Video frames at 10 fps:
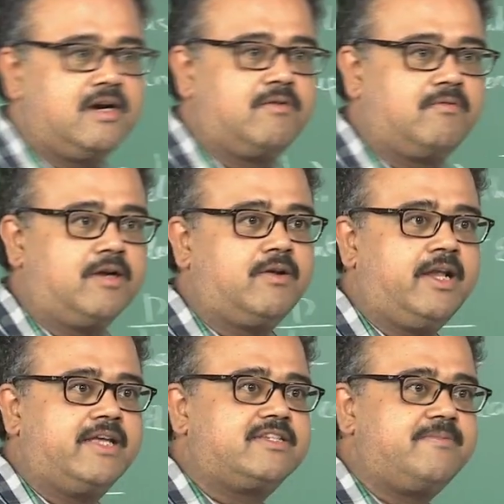what will
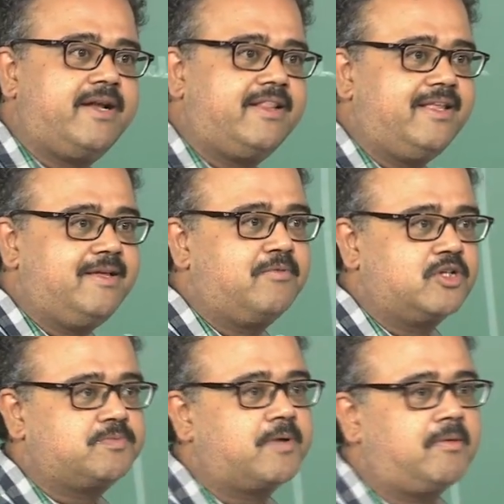you estimate the
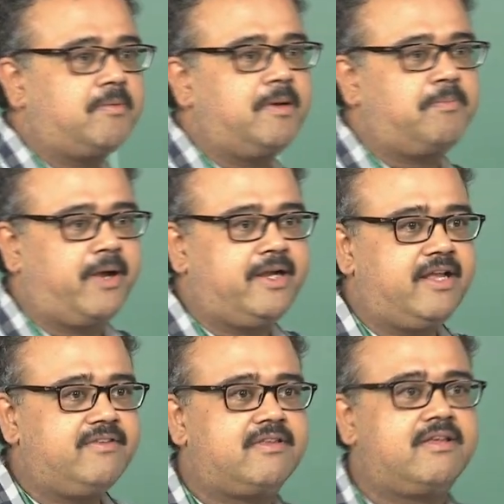most probable point
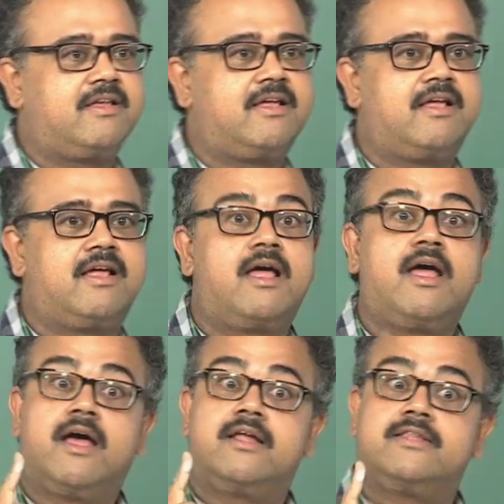as?
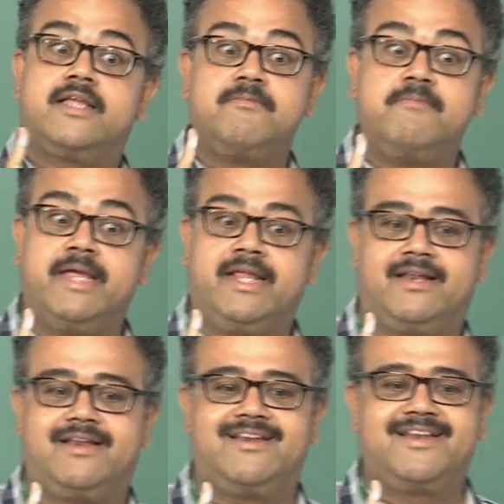Their
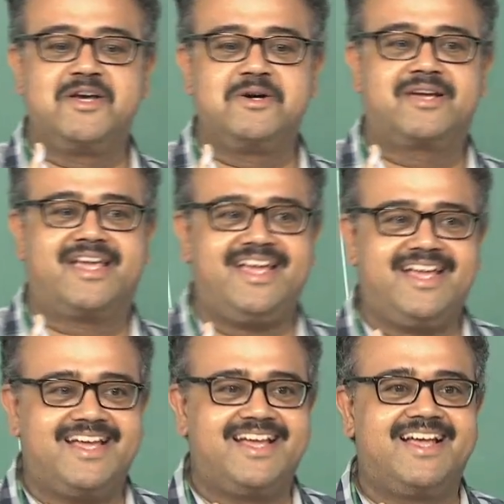mean. Okay.
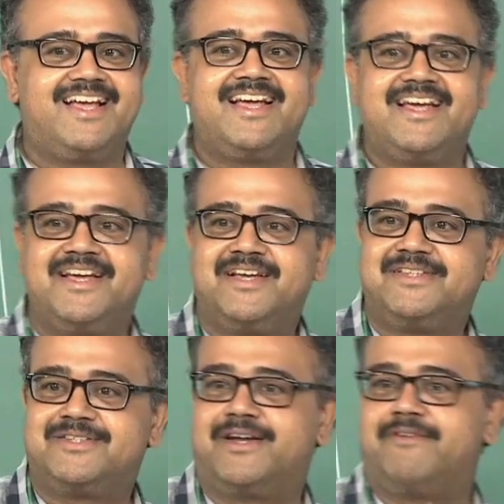
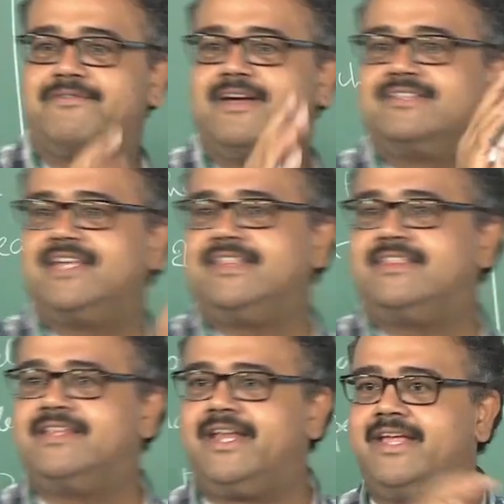So if say
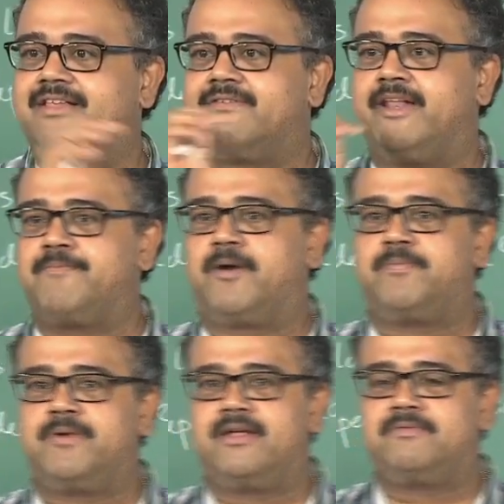3 is very
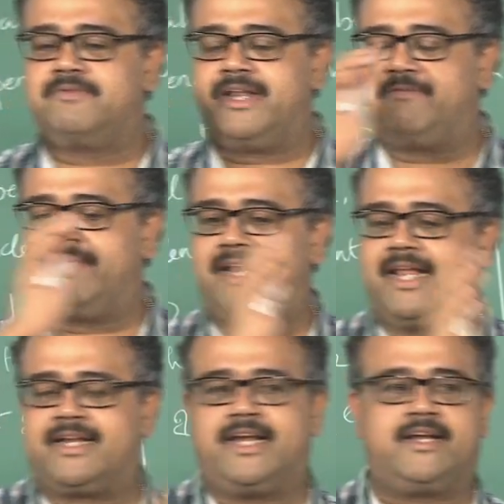popular, very
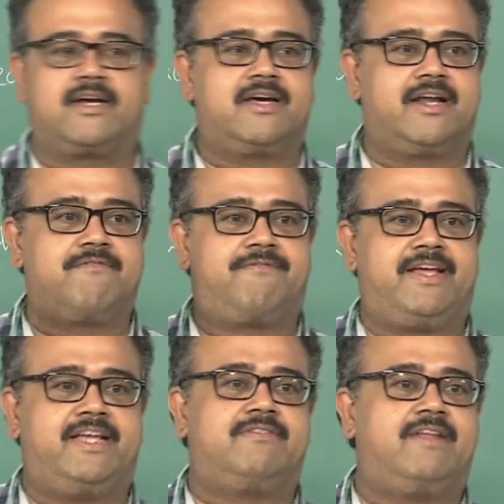likely to occur, and
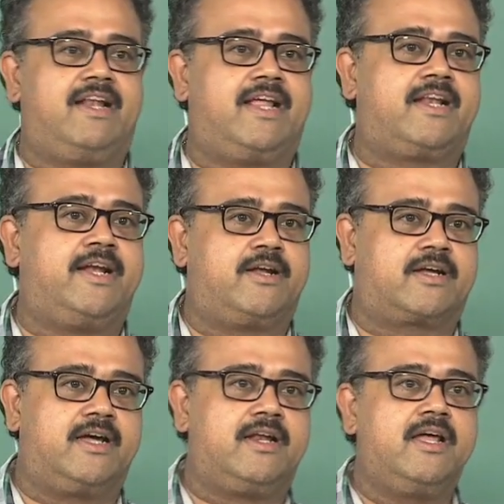5 is very likely to
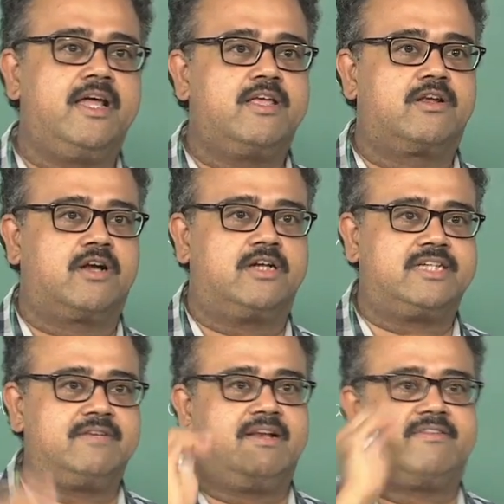occur, your
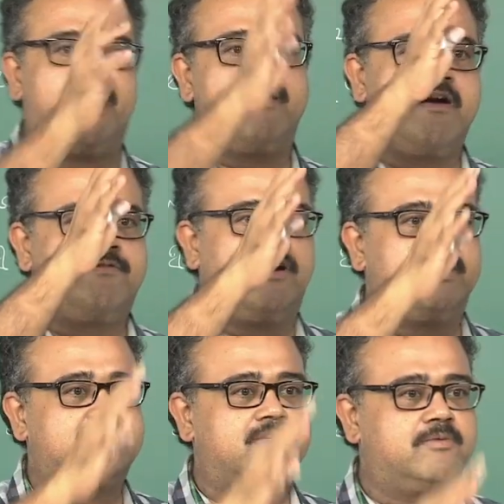Gaussian will say 4
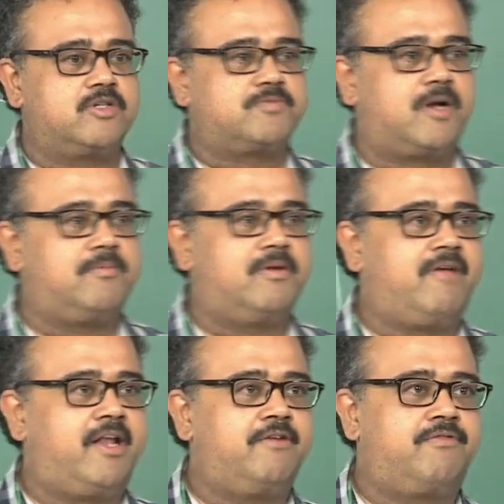is the most probable
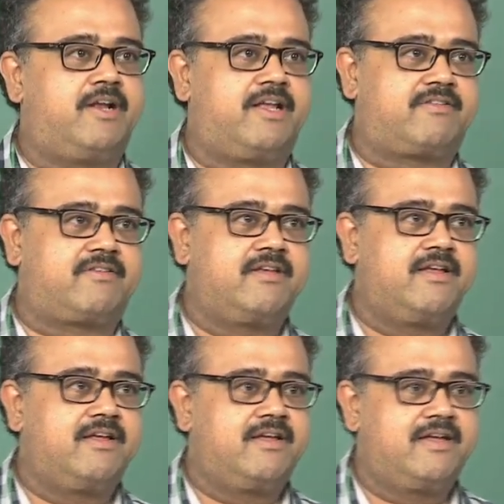value for x
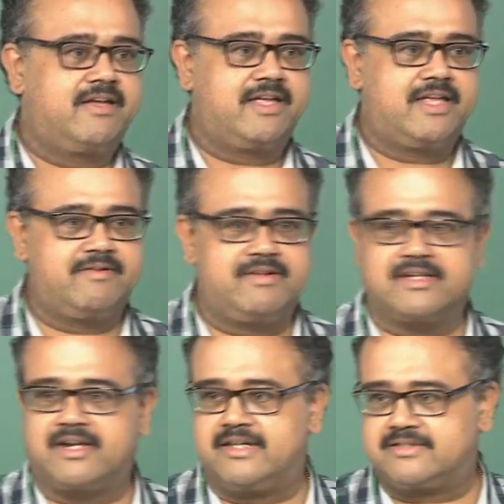given
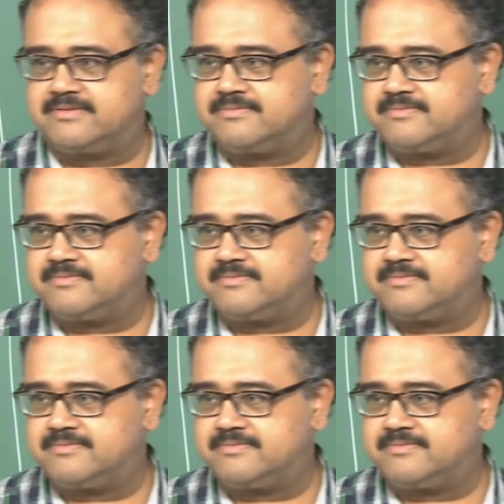the class,